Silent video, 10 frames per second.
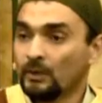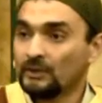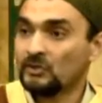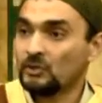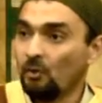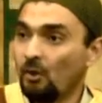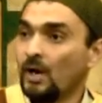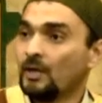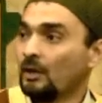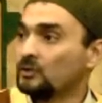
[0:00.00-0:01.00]
worked so
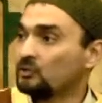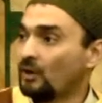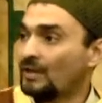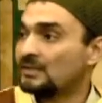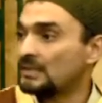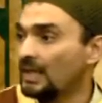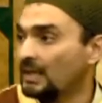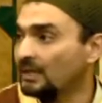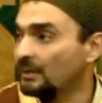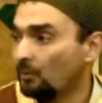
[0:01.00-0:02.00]
hard on
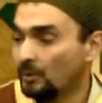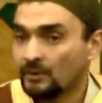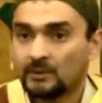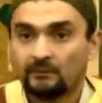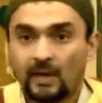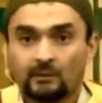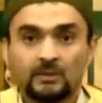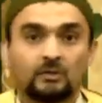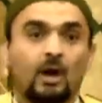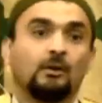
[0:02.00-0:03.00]
translating the works of
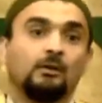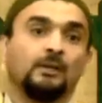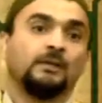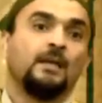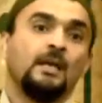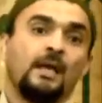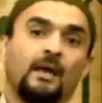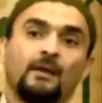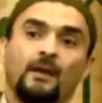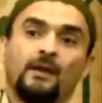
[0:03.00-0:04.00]
Aristotle and
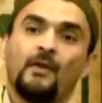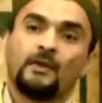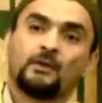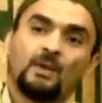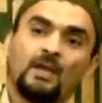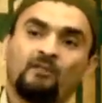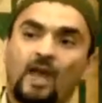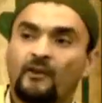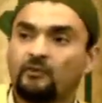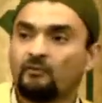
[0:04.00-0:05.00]
and, and other Greek
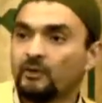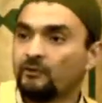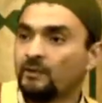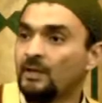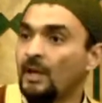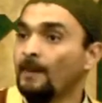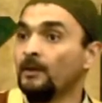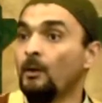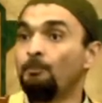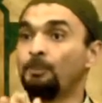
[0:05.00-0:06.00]
philosophers and, you
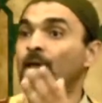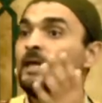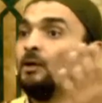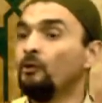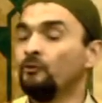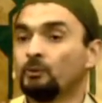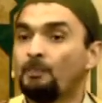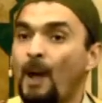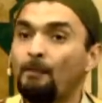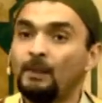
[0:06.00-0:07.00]
know, Plato's
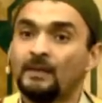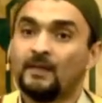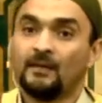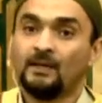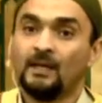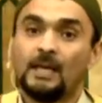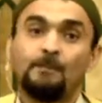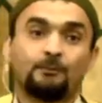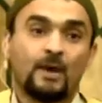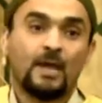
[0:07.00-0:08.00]
Republic that they
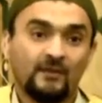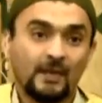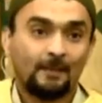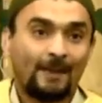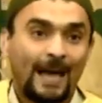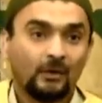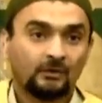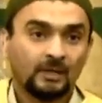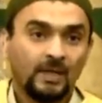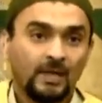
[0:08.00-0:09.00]
keep raving
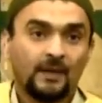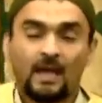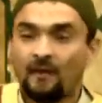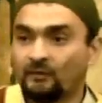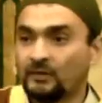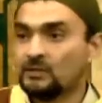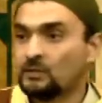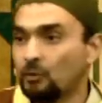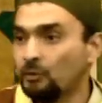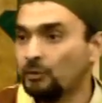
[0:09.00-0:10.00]
about, that every
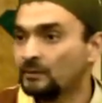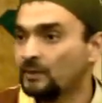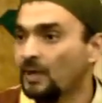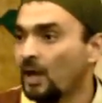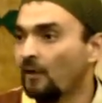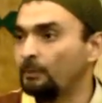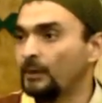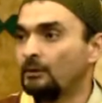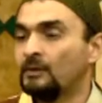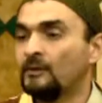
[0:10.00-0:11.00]
student of
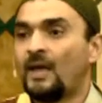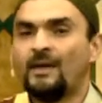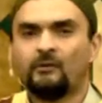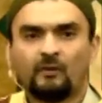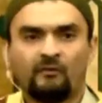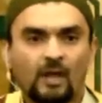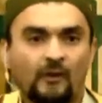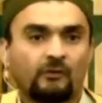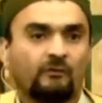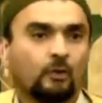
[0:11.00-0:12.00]
political science or
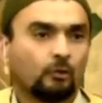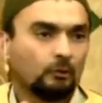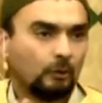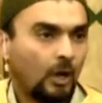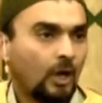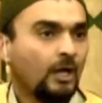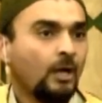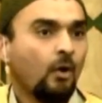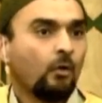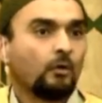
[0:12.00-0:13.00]
philosophy or
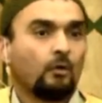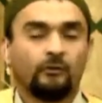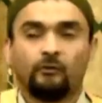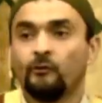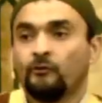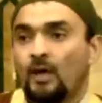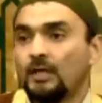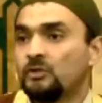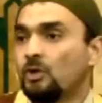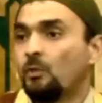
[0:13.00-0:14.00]
law or, or
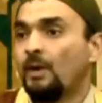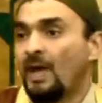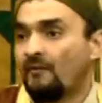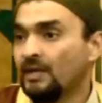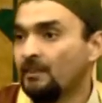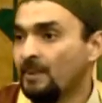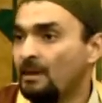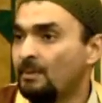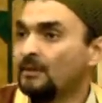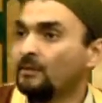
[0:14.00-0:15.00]
sociology or whatever it may
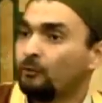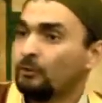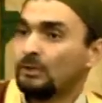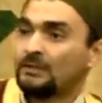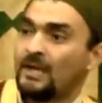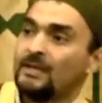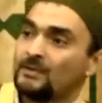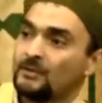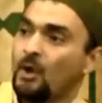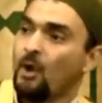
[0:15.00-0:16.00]
be in the social
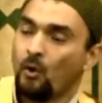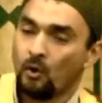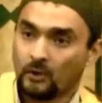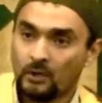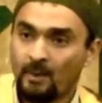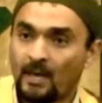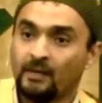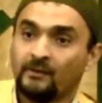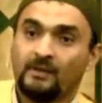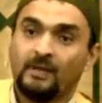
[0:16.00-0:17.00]
sciences or
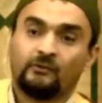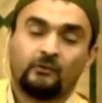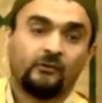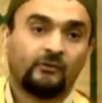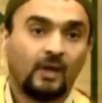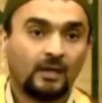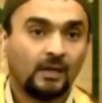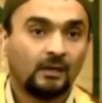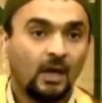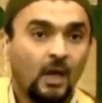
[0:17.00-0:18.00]
humanities needs to
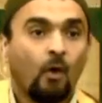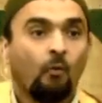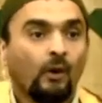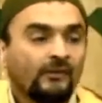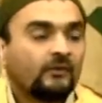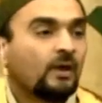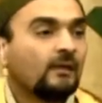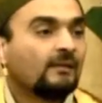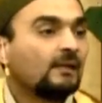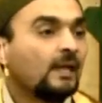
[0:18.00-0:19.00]
study was
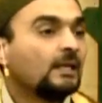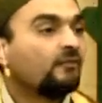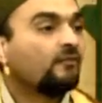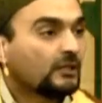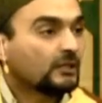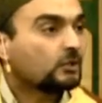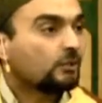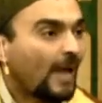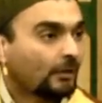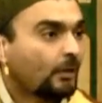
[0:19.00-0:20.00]
translated first
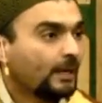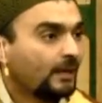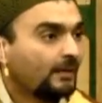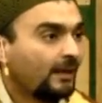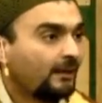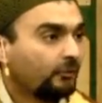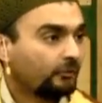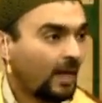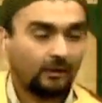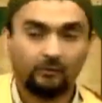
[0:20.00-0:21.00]
to Arabic, and that is,
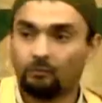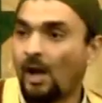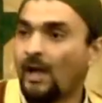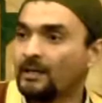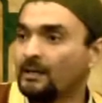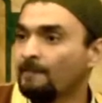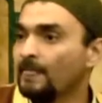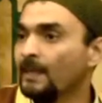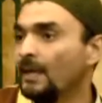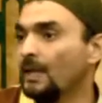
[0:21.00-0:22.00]
that is why
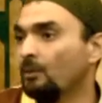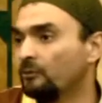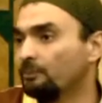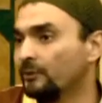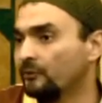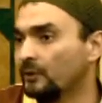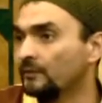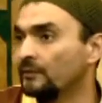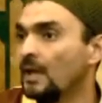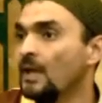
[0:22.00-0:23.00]
it was
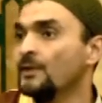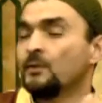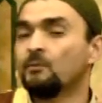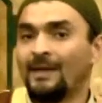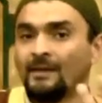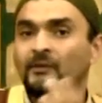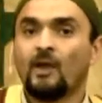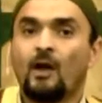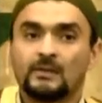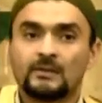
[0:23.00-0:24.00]
preserved. The
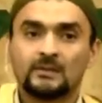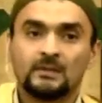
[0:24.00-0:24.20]
Renaissance